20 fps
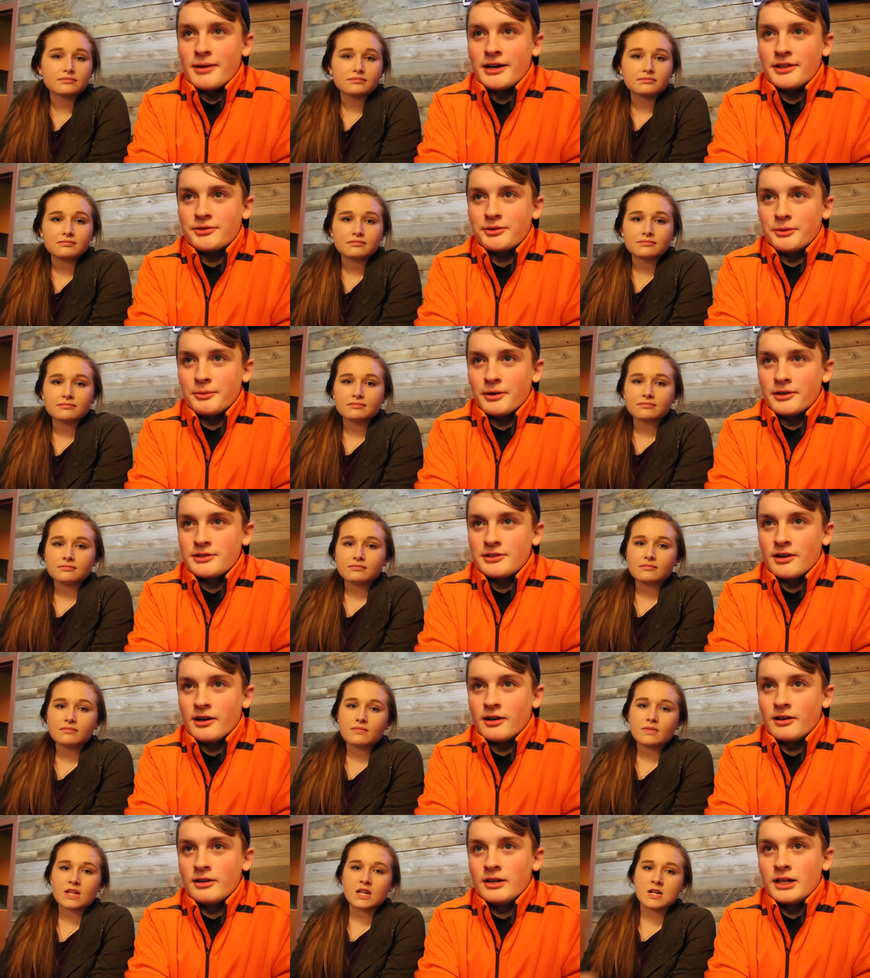Speaker 1: my three
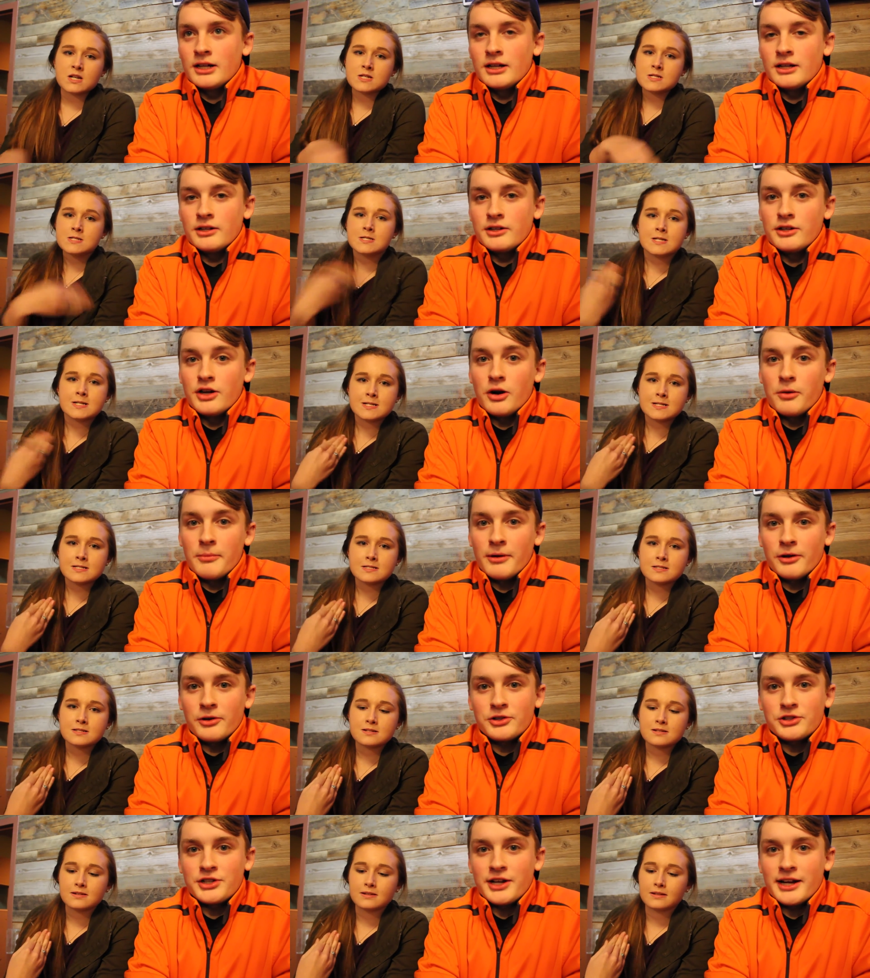words are no
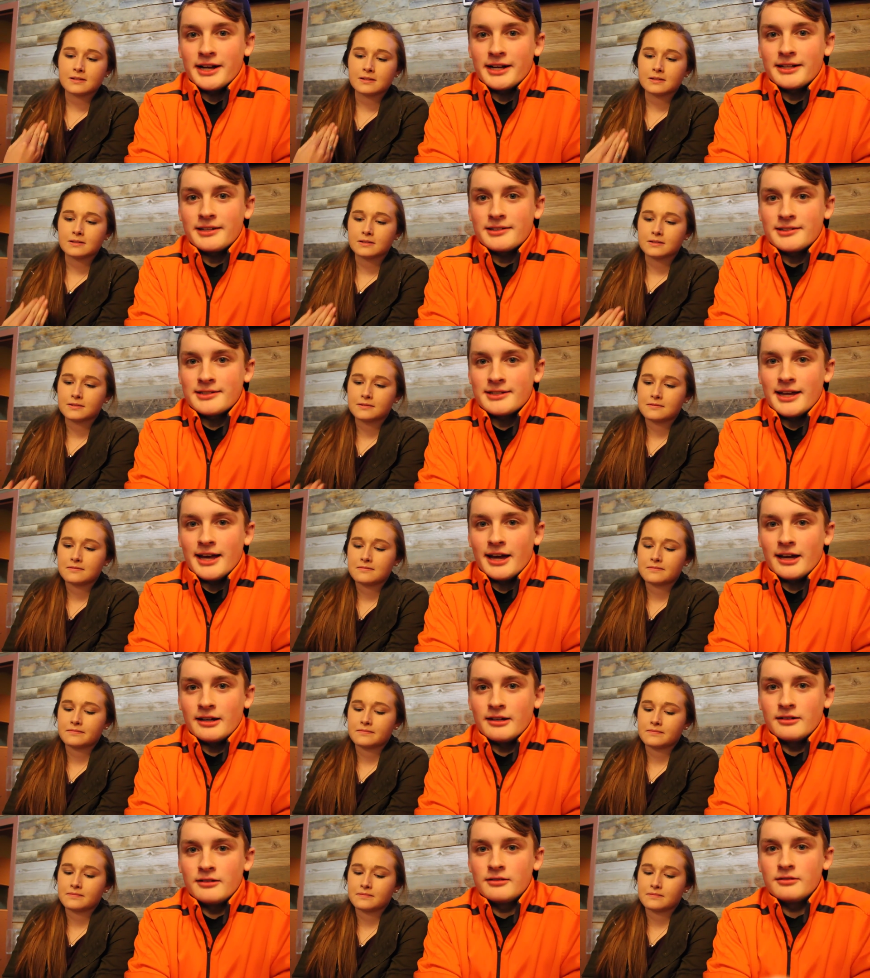milkshake,
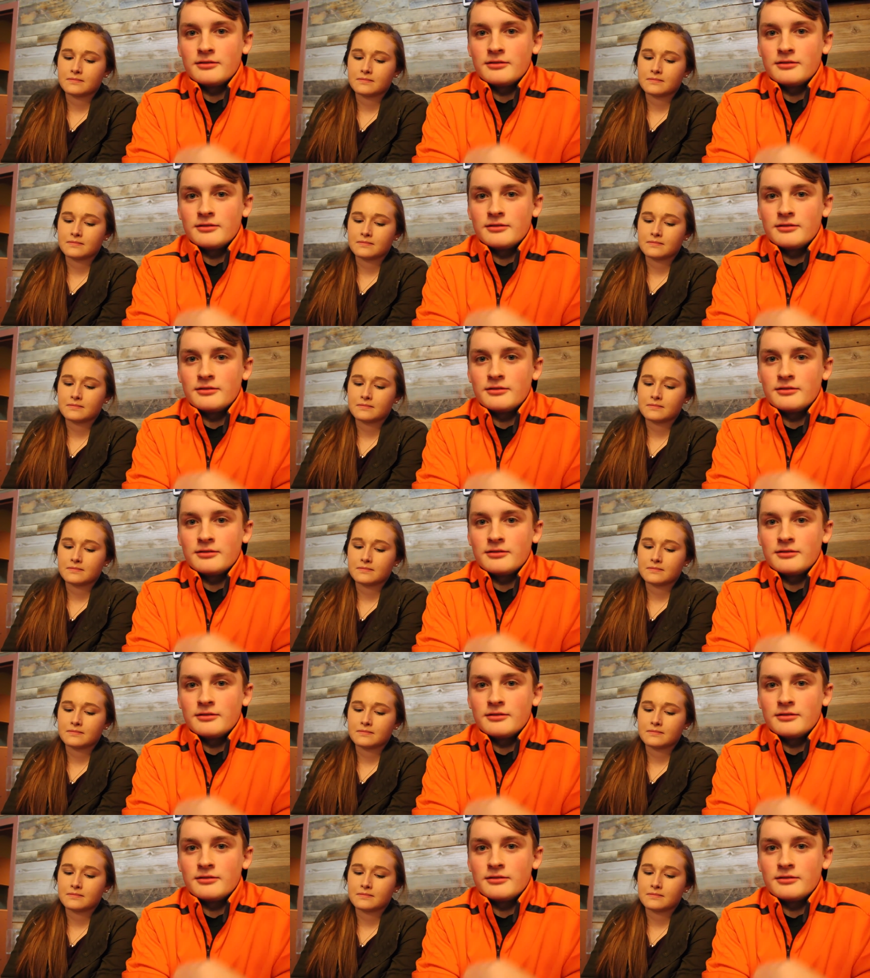sad.